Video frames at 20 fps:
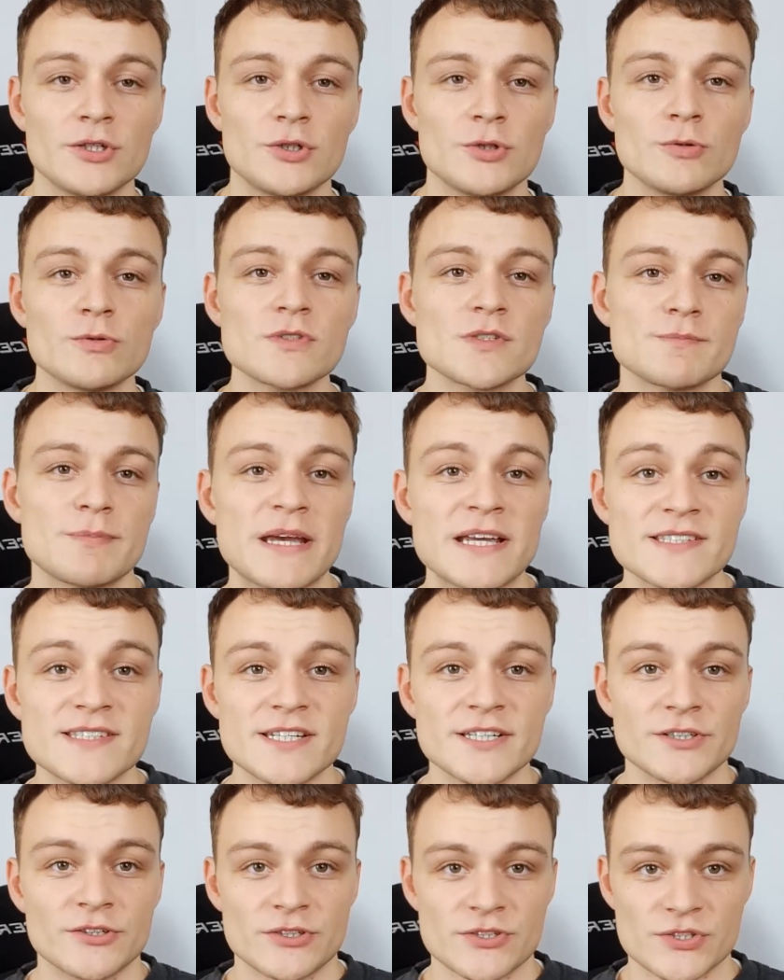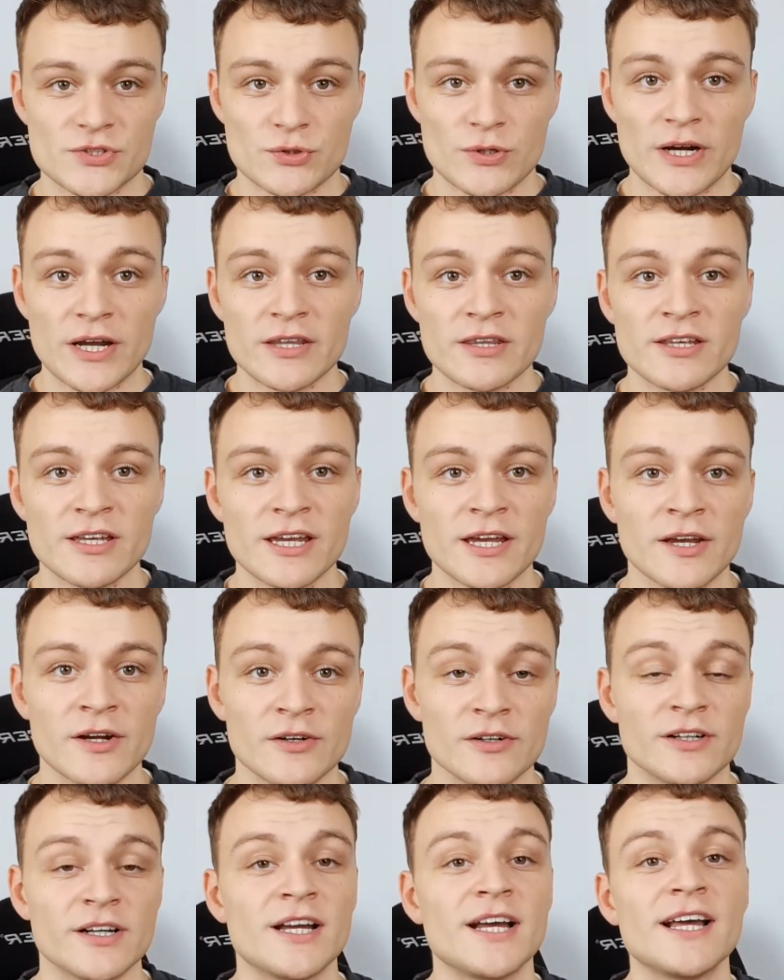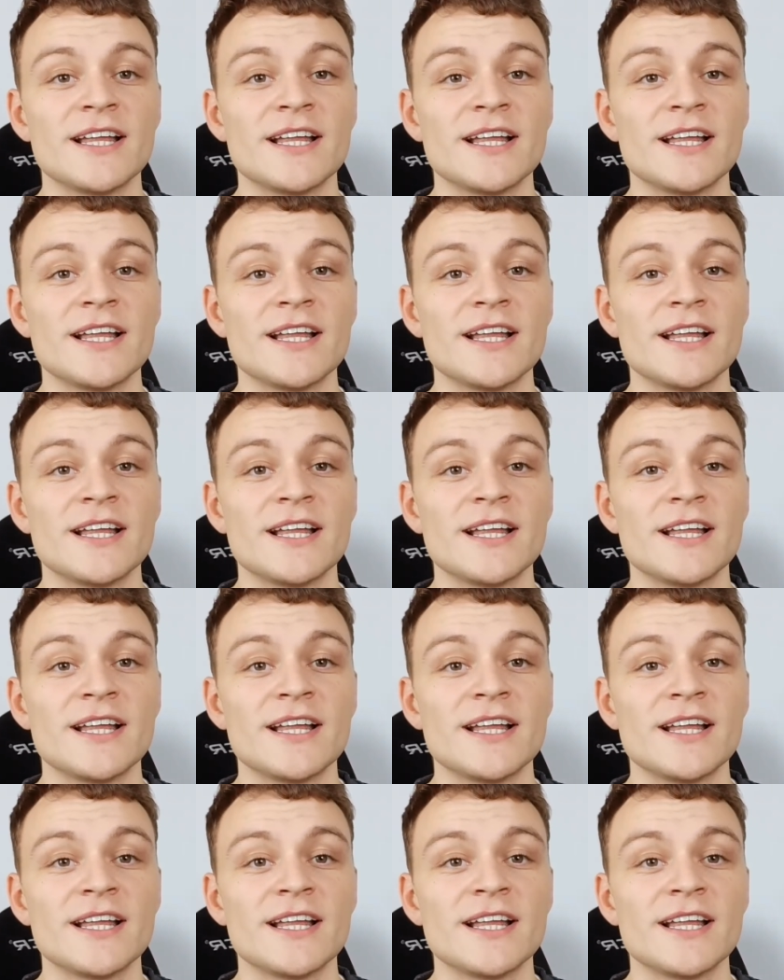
Do space heaters dry the air?